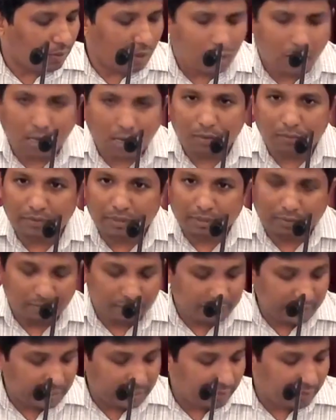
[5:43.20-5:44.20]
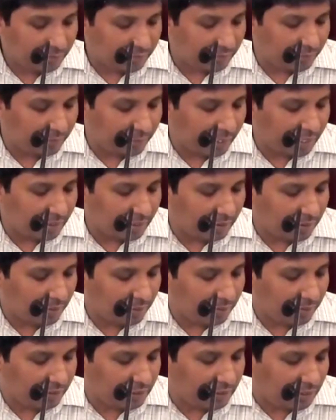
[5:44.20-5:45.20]
All we are weary, make
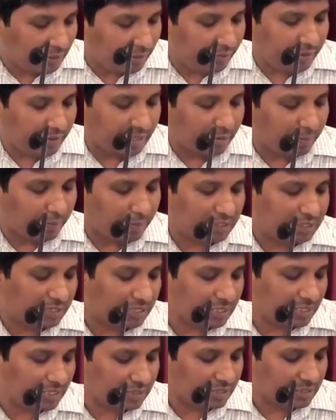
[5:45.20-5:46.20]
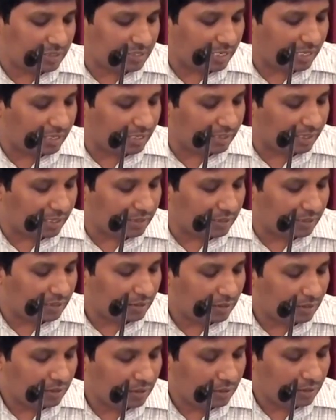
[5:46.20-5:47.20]
we think weary, but Jesus is telling that,
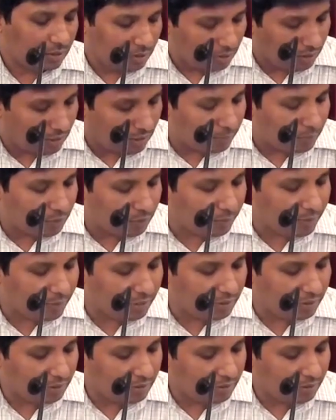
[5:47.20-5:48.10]
come to me,